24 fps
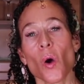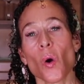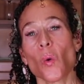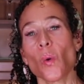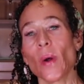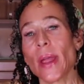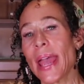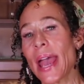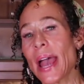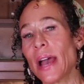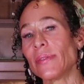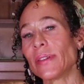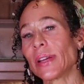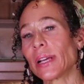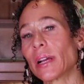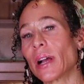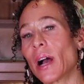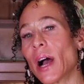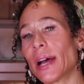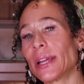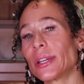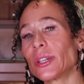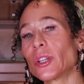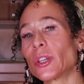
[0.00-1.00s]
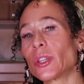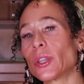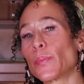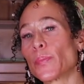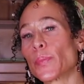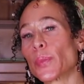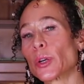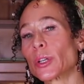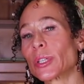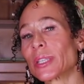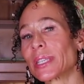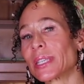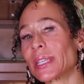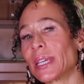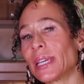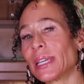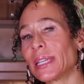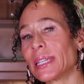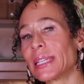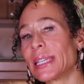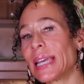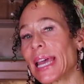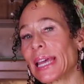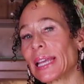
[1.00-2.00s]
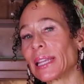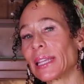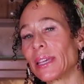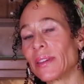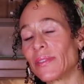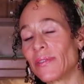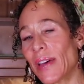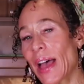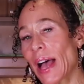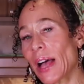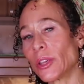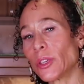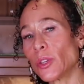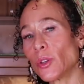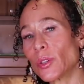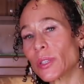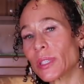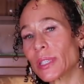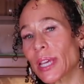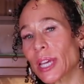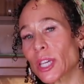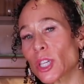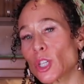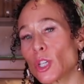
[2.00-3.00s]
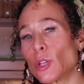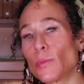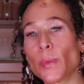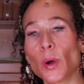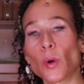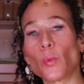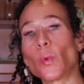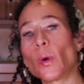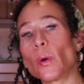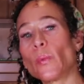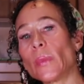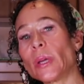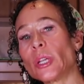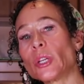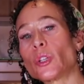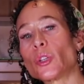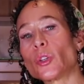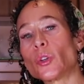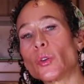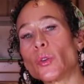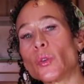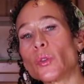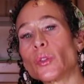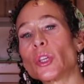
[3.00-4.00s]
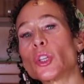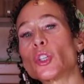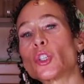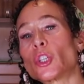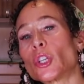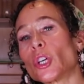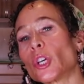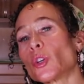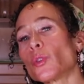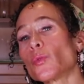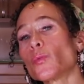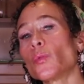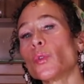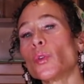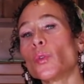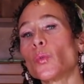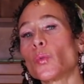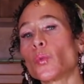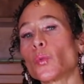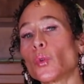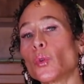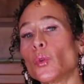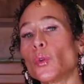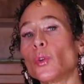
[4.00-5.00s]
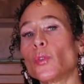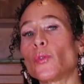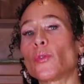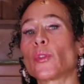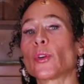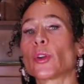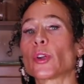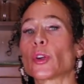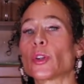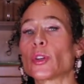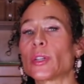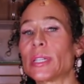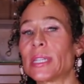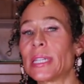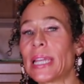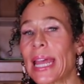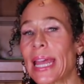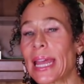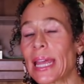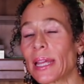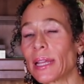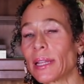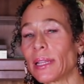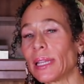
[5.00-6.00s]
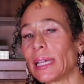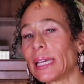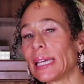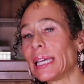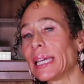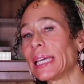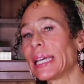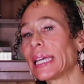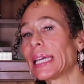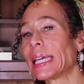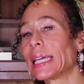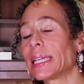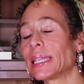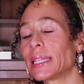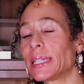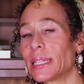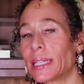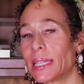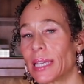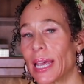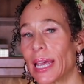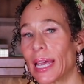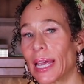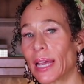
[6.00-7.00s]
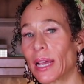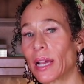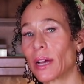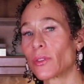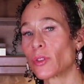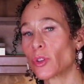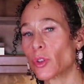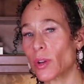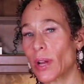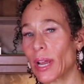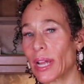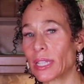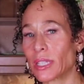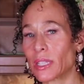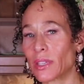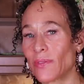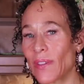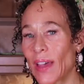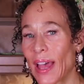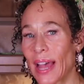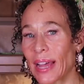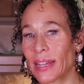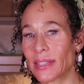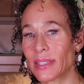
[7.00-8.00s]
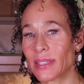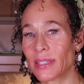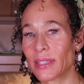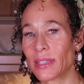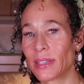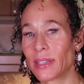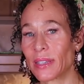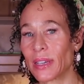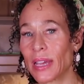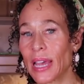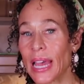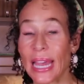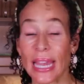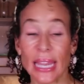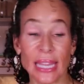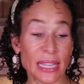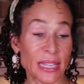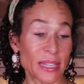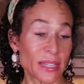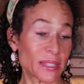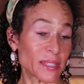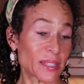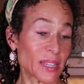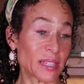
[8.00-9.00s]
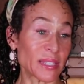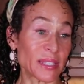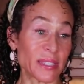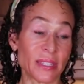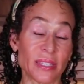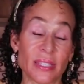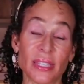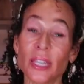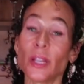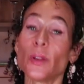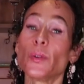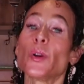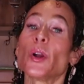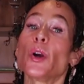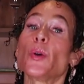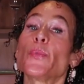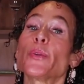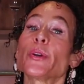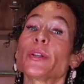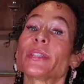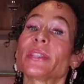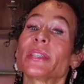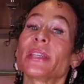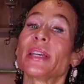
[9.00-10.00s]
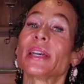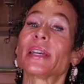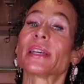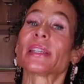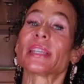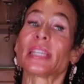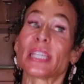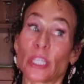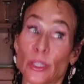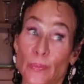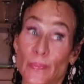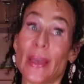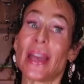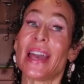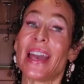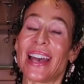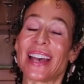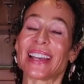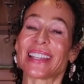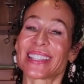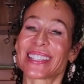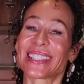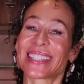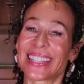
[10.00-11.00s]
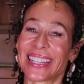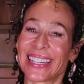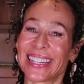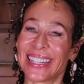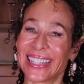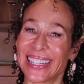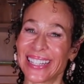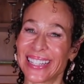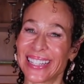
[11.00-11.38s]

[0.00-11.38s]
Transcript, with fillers: We haven't gotten to the percent daily value section, but when we do, the general rule for your daily intake of trans fats is 0% is best,